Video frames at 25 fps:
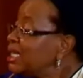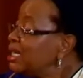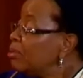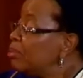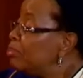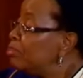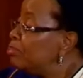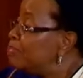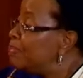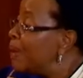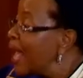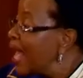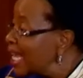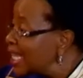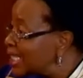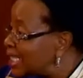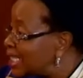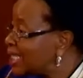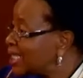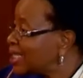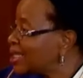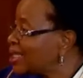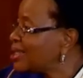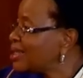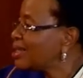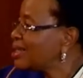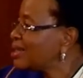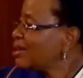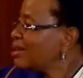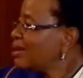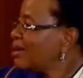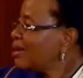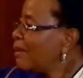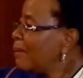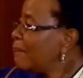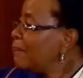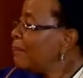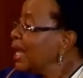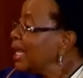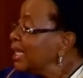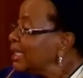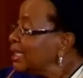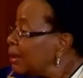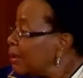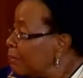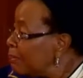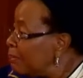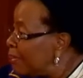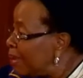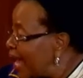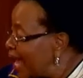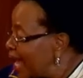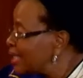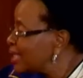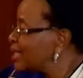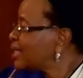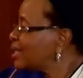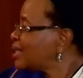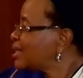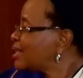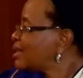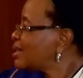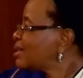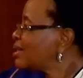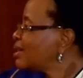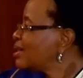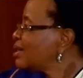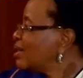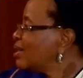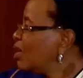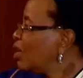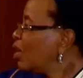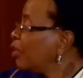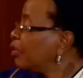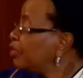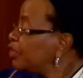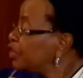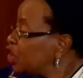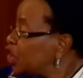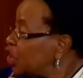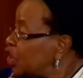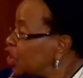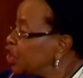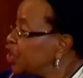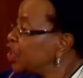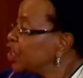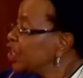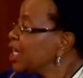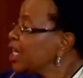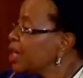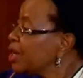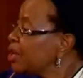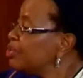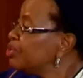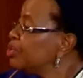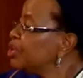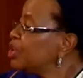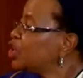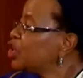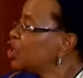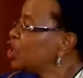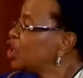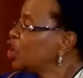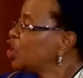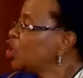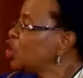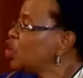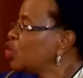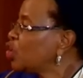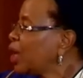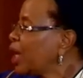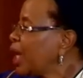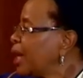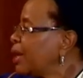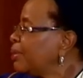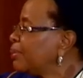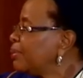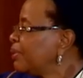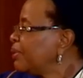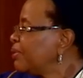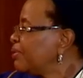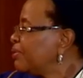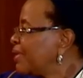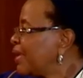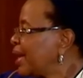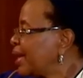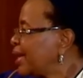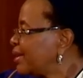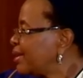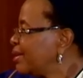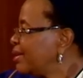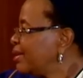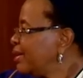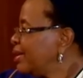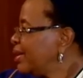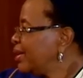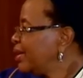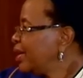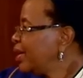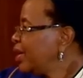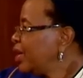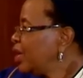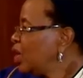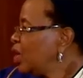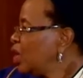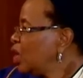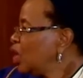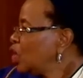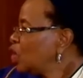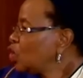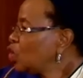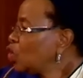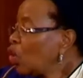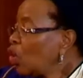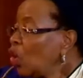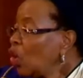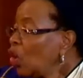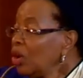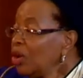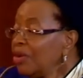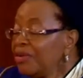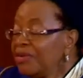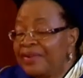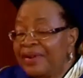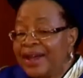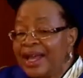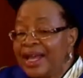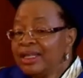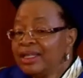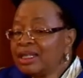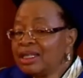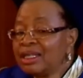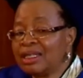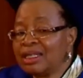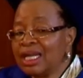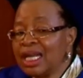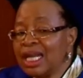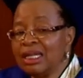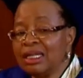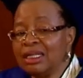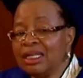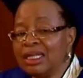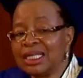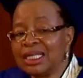the best, but the best of teaching and research you can provide. So all of us, the